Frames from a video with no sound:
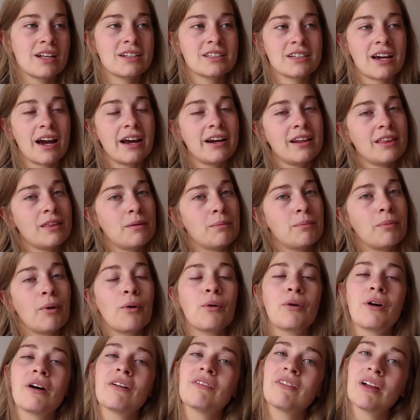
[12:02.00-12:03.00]
that's kind of the
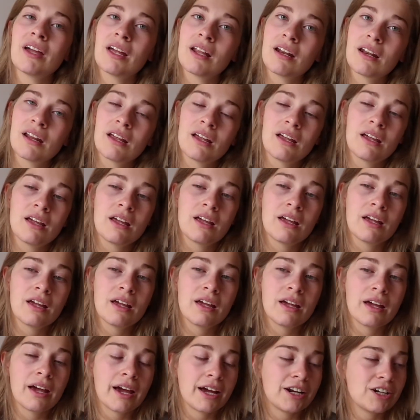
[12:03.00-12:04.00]
bulk of it.
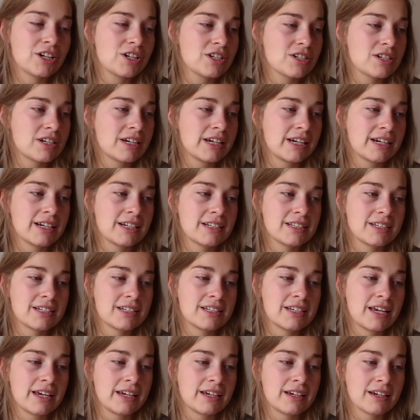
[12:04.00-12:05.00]
I just needed to
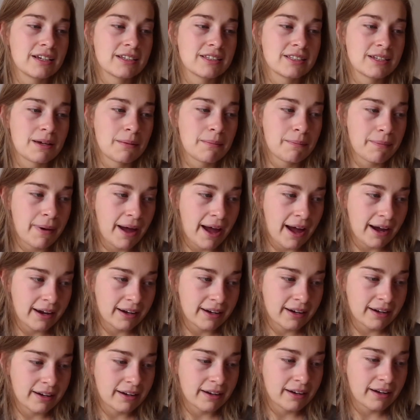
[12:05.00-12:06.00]
take a step
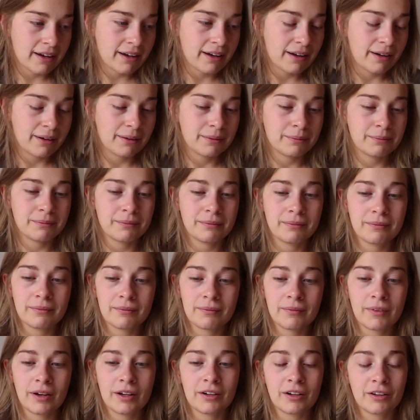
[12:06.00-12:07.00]
back.
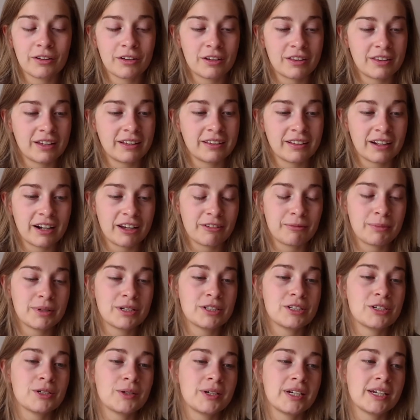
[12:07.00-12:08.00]
Another thing that I've been
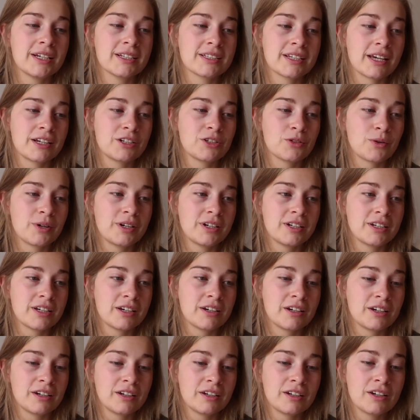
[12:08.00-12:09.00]
doing is I joined
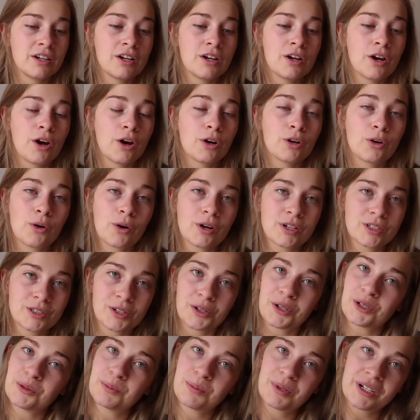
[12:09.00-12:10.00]
a course
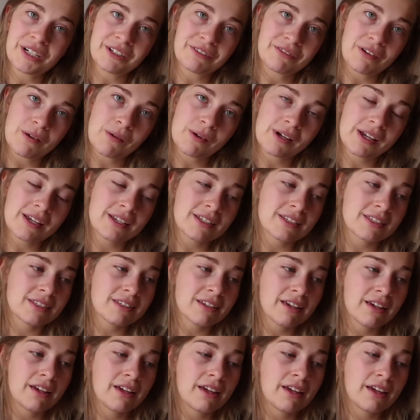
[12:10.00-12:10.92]
called Pretty Focus,